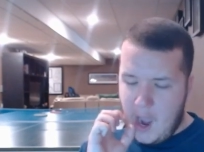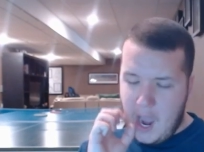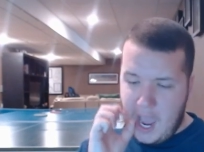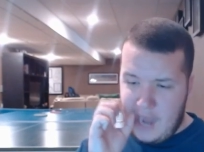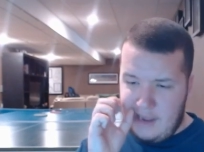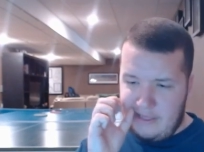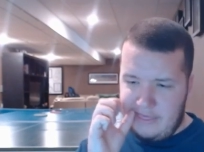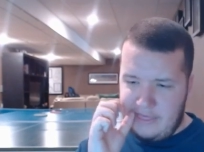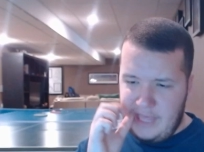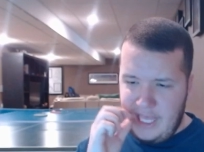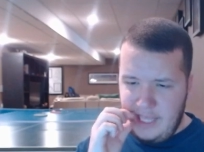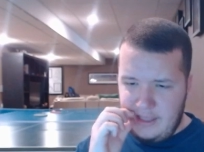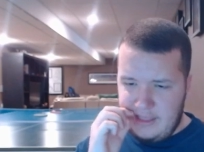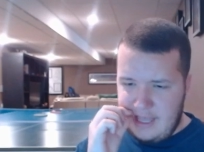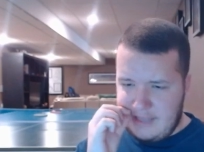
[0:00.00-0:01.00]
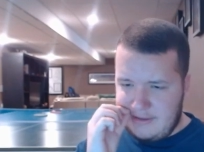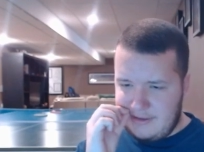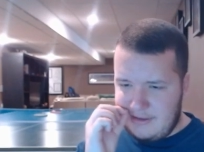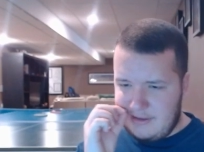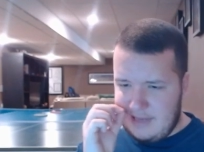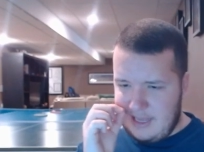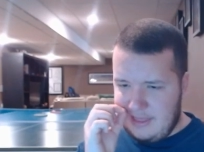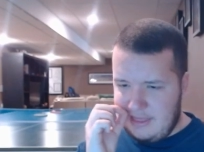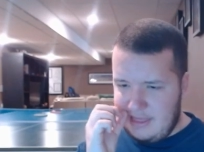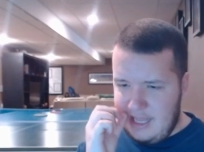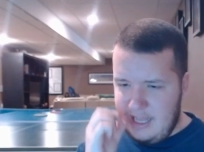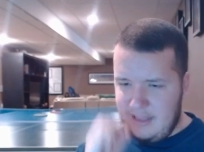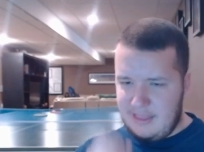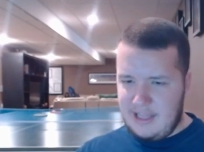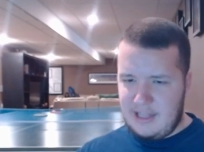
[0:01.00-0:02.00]
and I think that's I
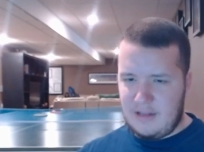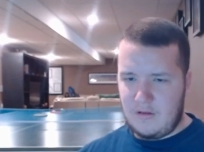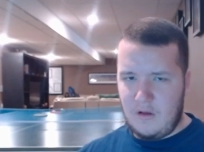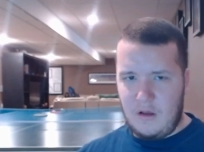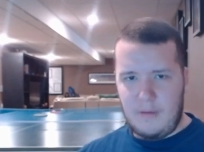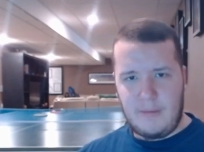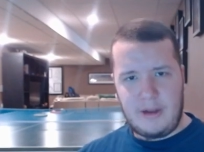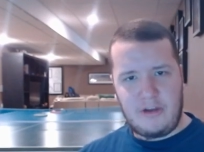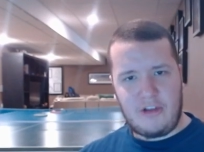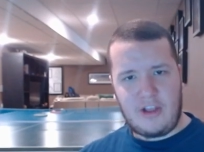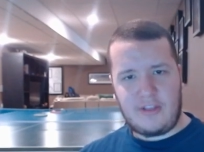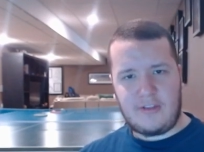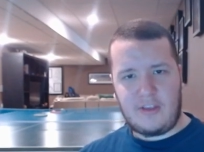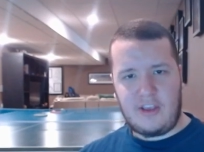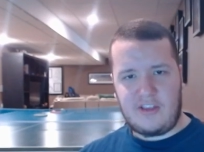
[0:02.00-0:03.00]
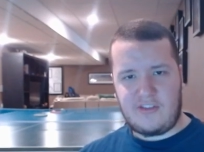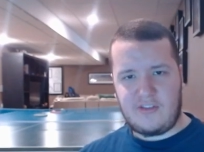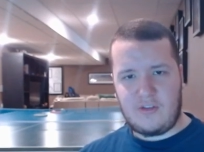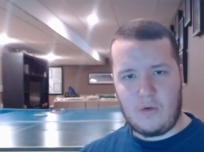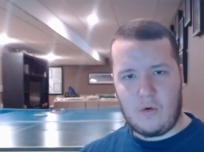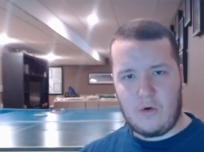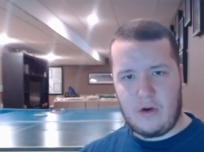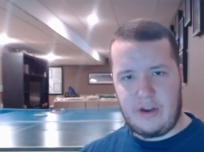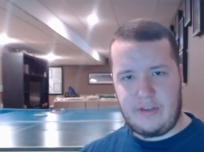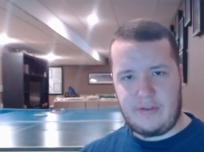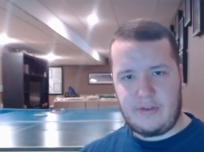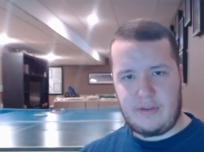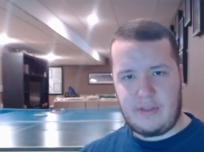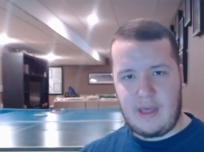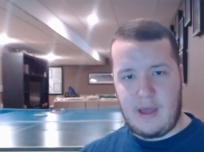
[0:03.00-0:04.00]
think that's all my jet ski
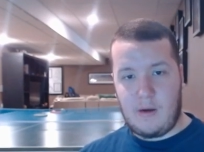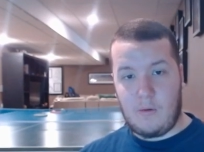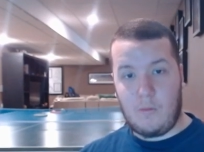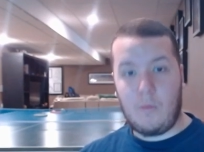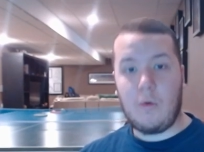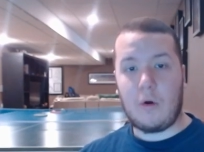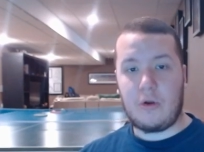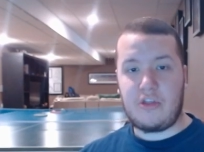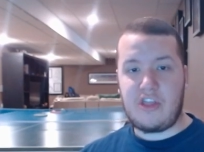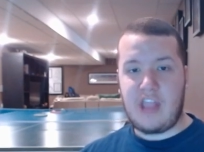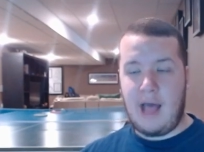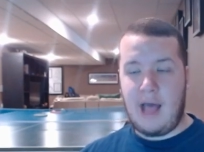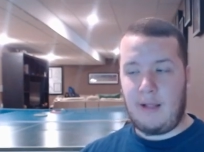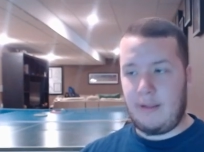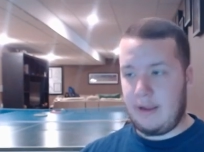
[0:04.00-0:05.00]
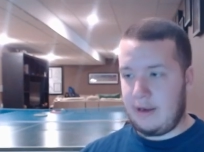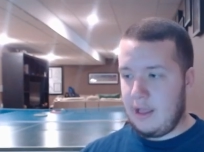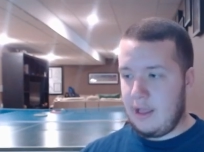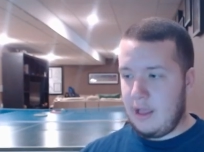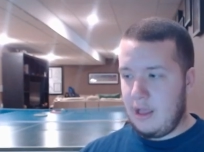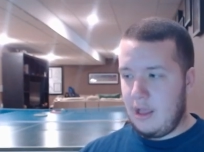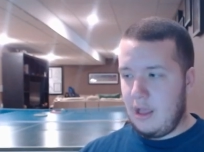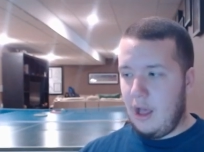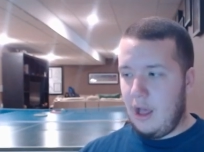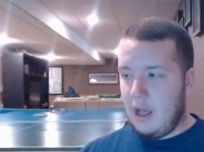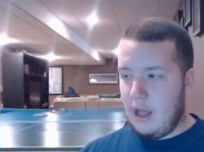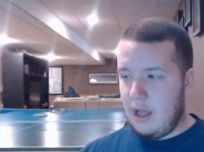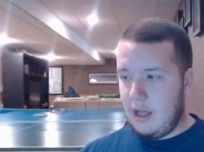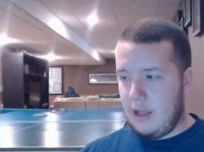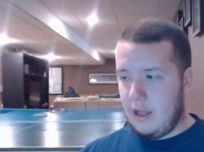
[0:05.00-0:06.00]
stories that are worth telling
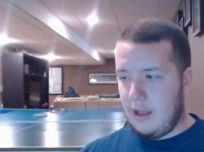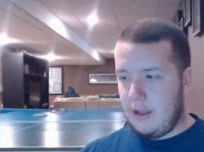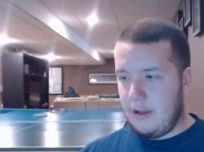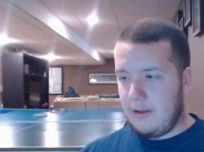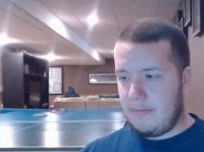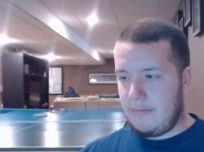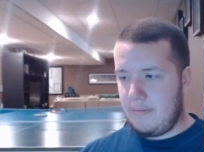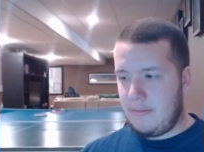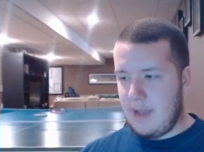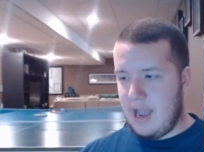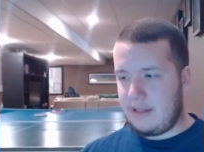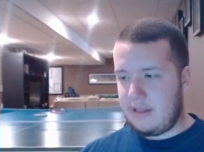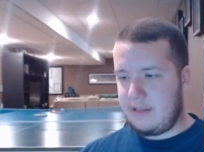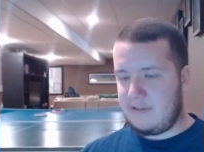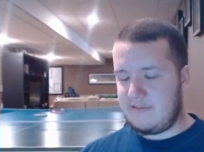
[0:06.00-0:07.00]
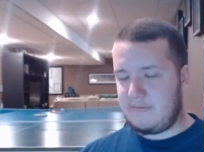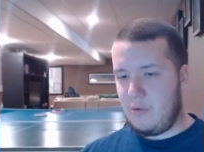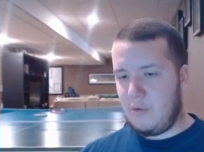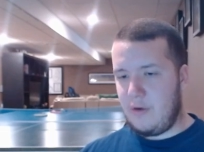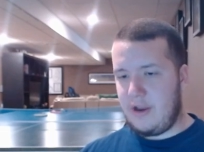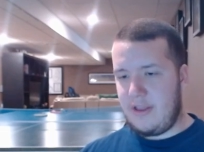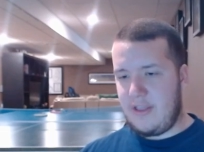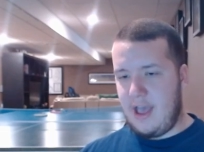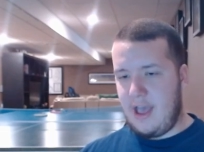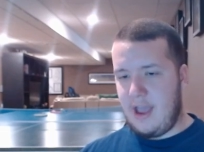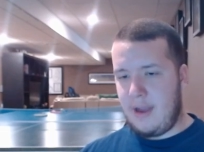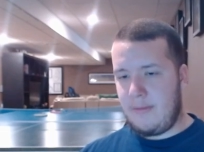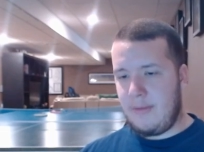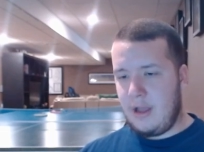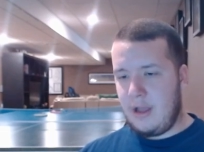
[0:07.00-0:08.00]
um, at this point in
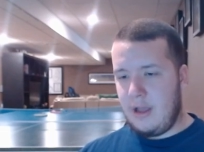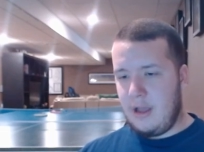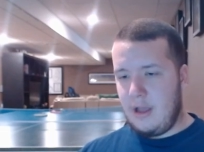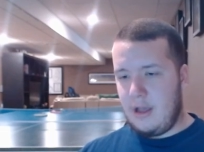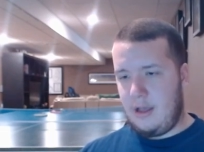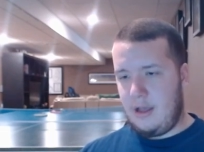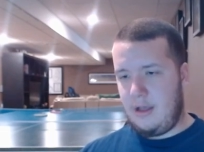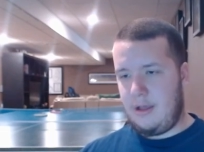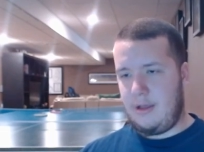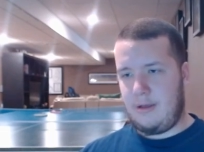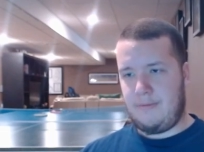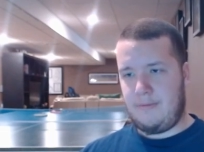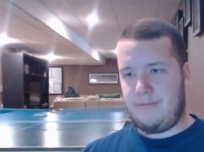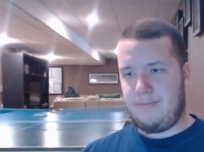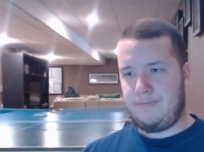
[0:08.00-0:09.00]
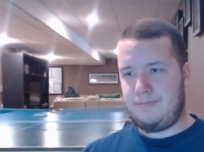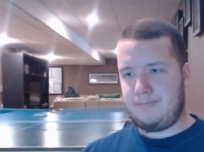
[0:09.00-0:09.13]
time. Um,